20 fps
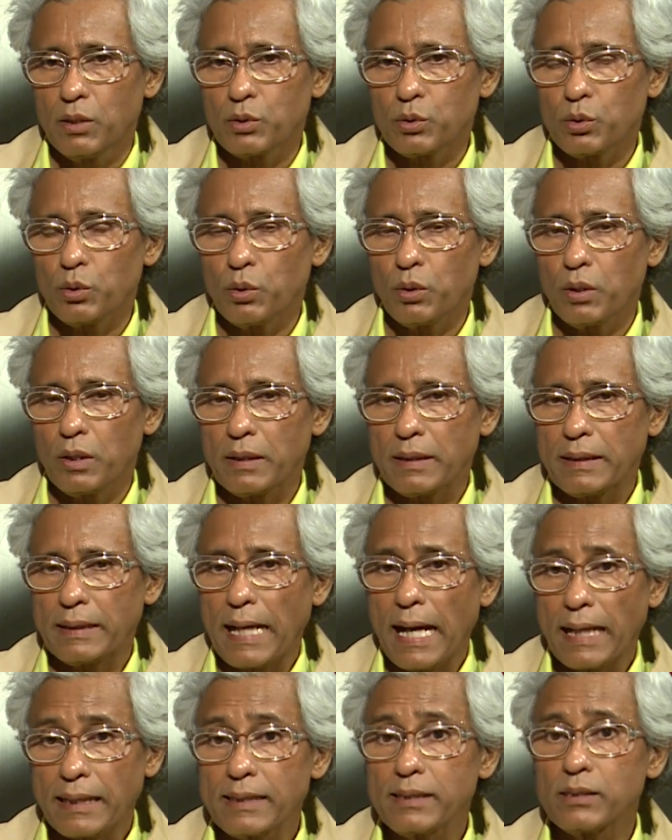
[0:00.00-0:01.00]
So
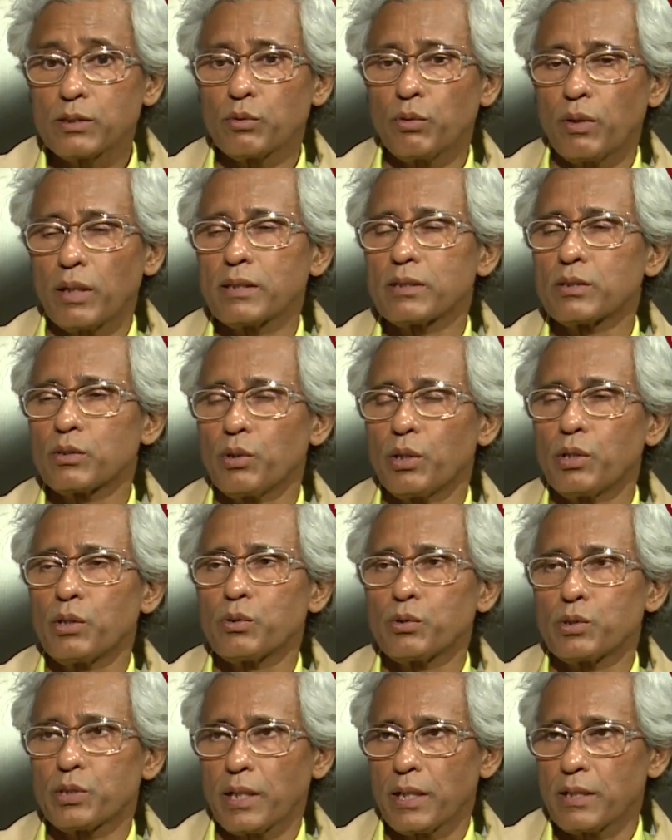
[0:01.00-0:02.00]
that is what is going
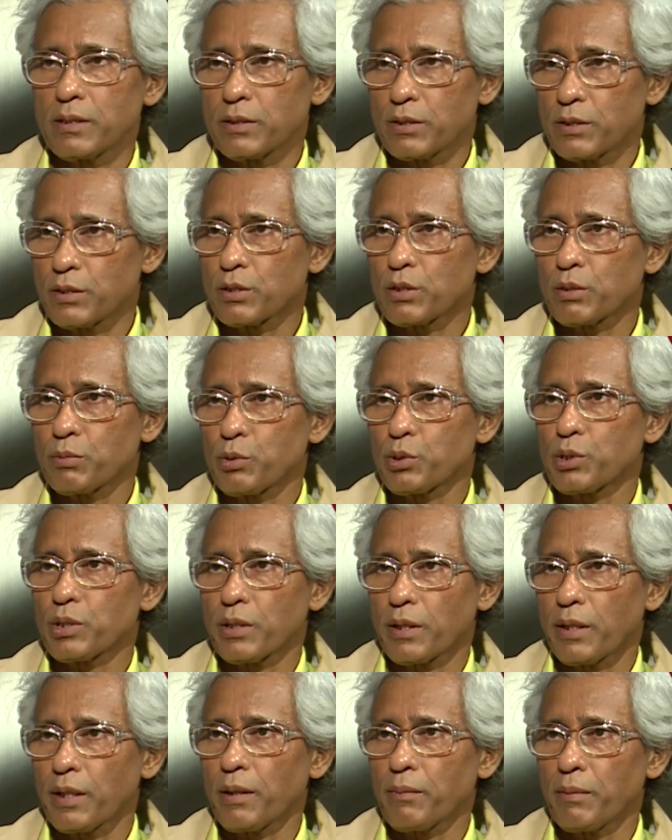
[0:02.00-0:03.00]
to change the
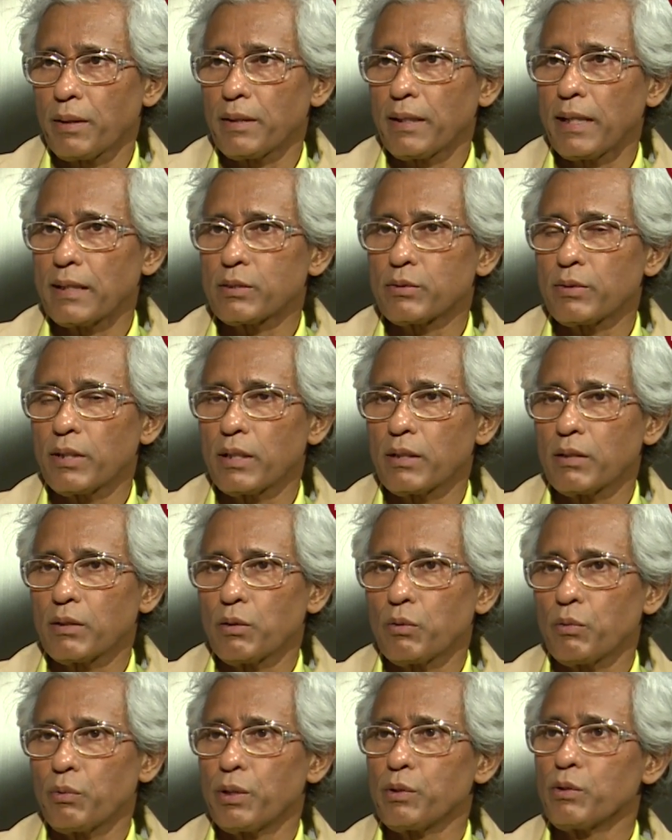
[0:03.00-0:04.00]
distribution game, and that's why
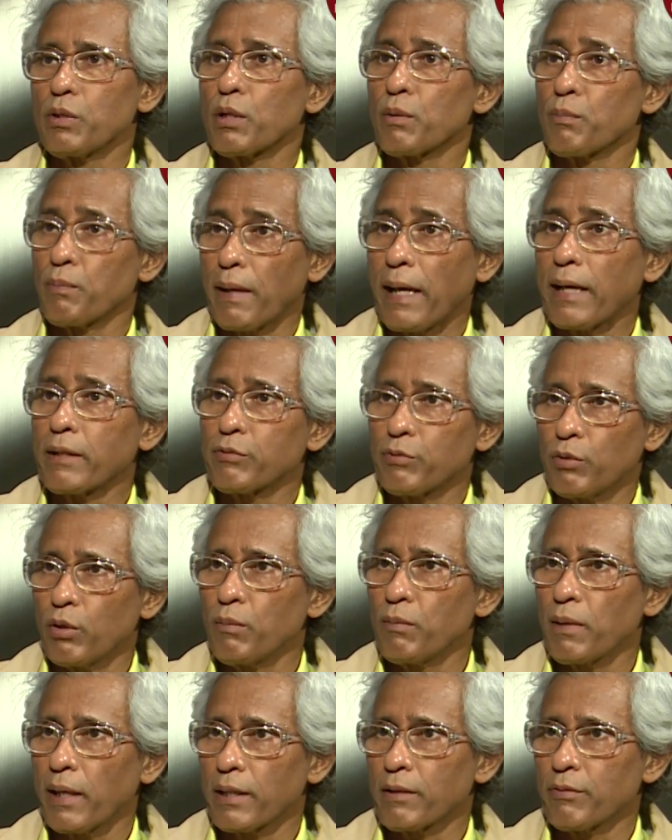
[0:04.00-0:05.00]
when you are a
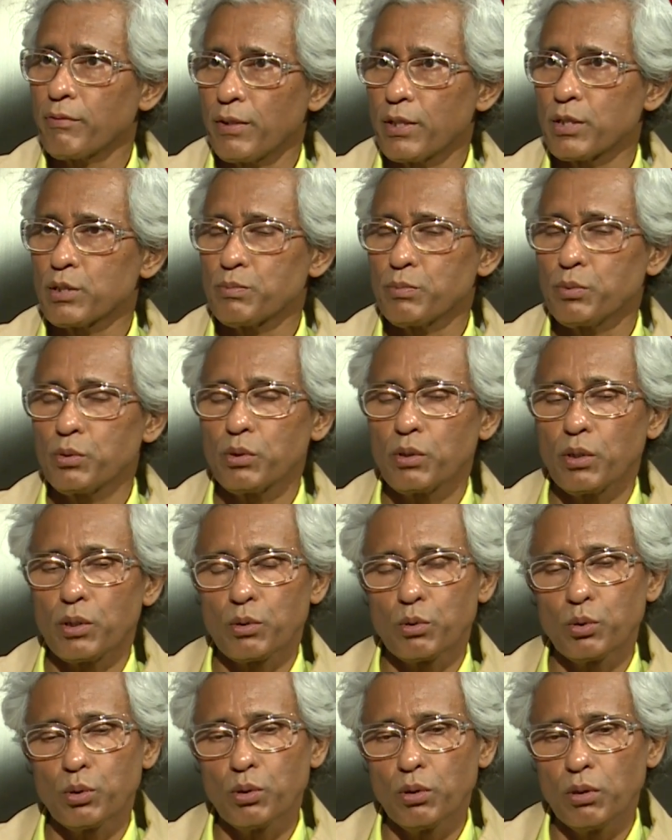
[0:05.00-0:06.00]
platform like Facebook or
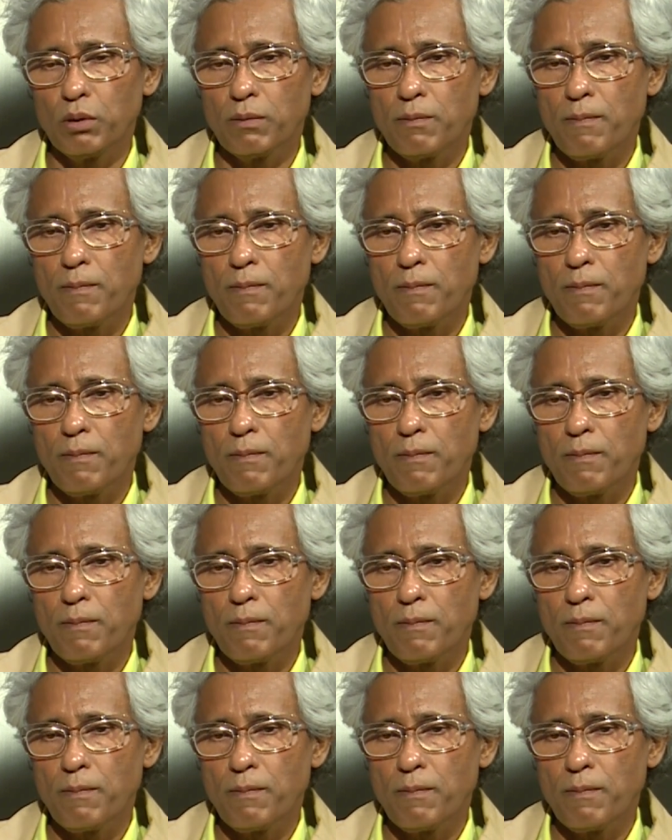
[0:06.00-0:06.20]
Google,